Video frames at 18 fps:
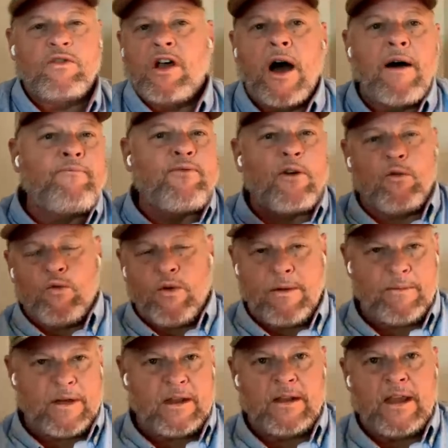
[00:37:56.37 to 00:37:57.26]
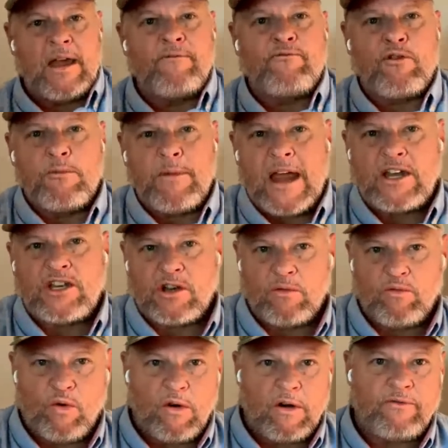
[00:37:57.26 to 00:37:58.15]
comfort women
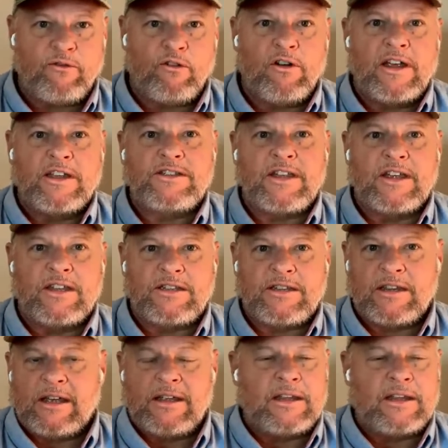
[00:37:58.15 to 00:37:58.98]
information war, for instance.